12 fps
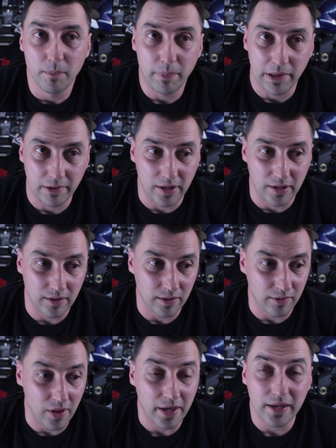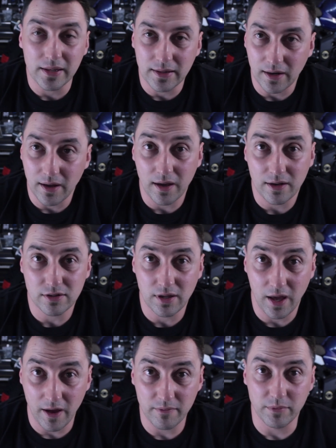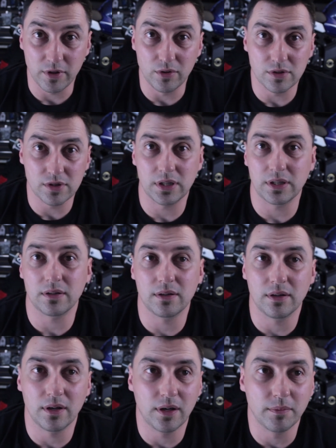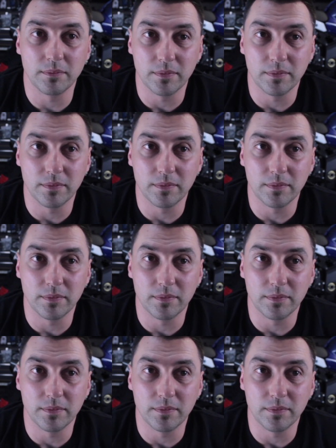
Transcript: But lucky that I actually have been using the